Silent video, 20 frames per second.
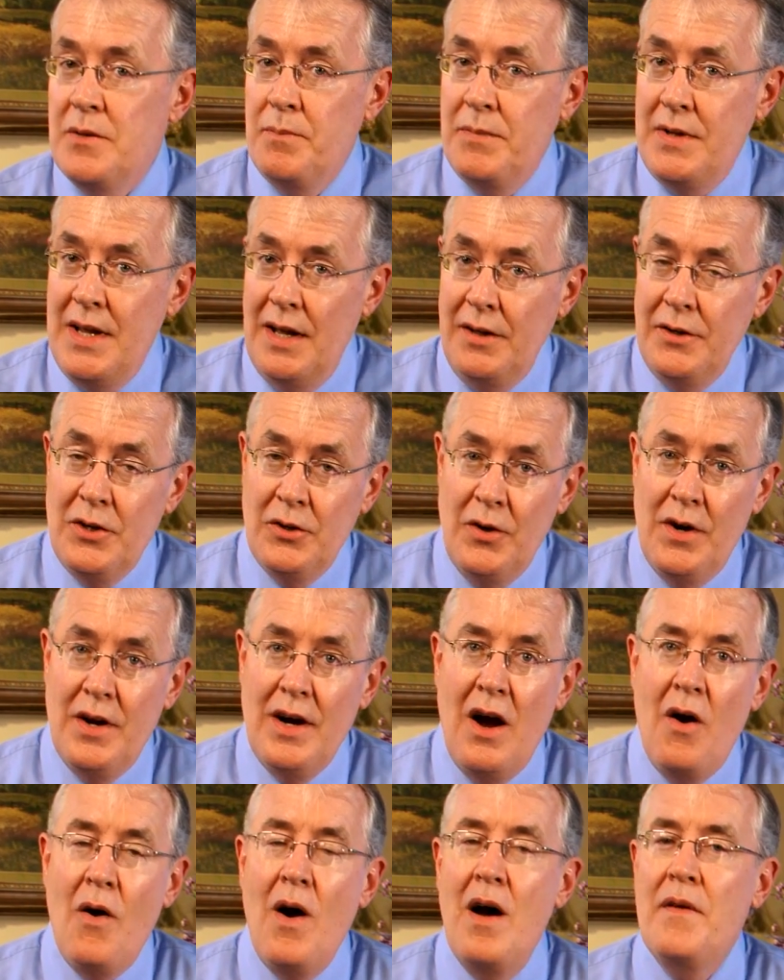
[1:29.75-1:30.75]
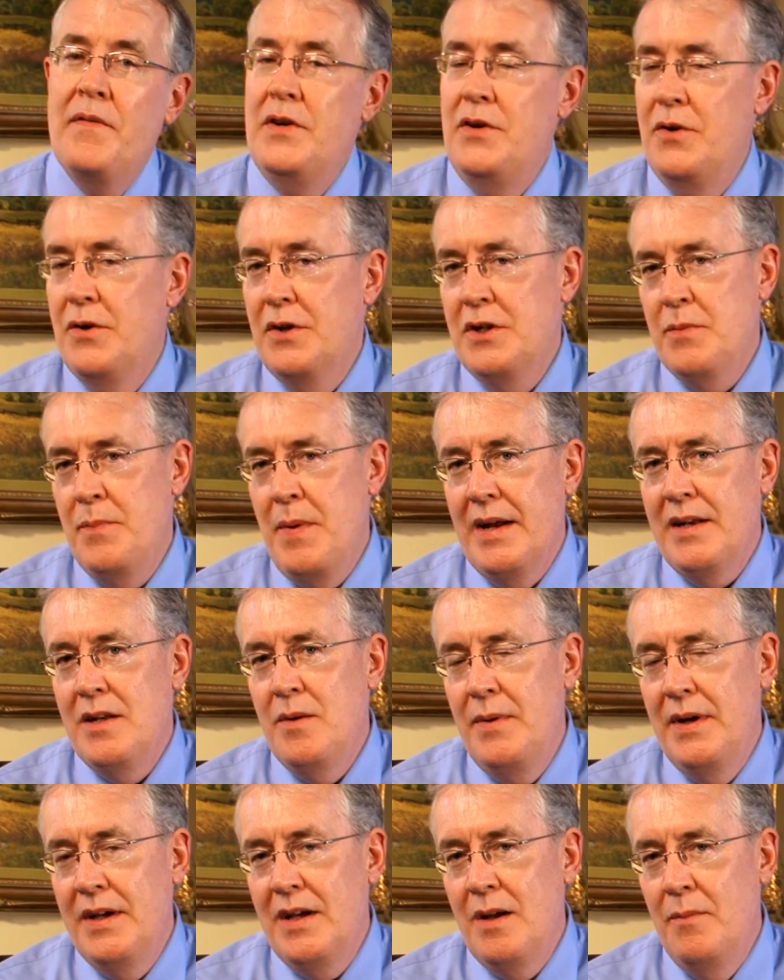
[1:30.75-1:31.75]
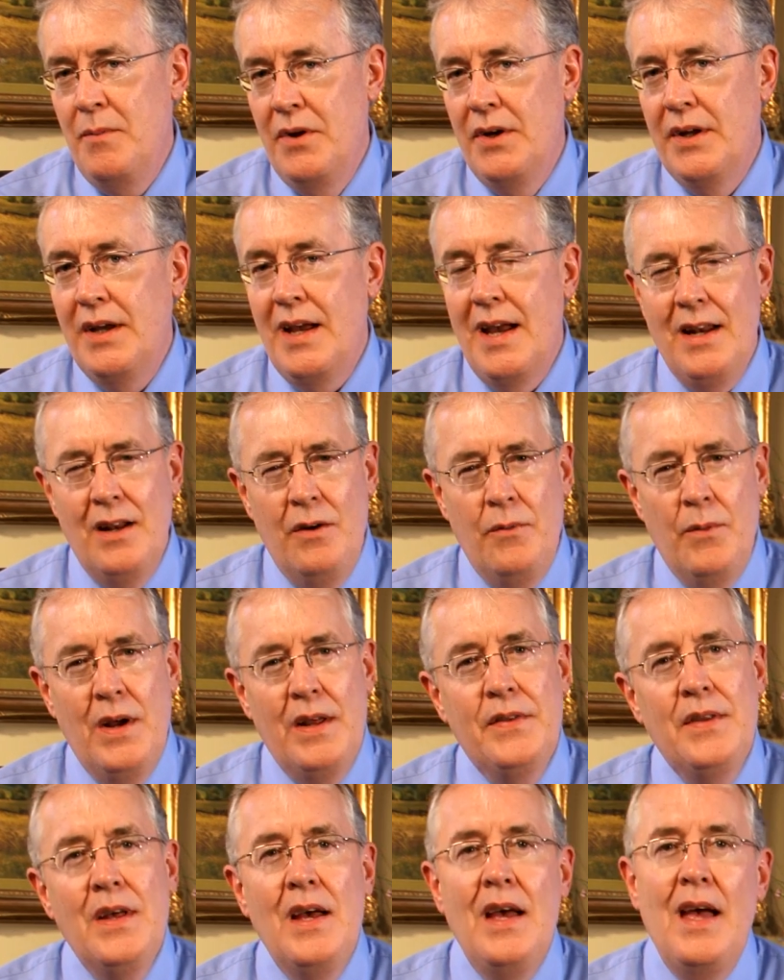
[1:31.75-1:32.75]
tell your lawyer how often you expect to be communicated with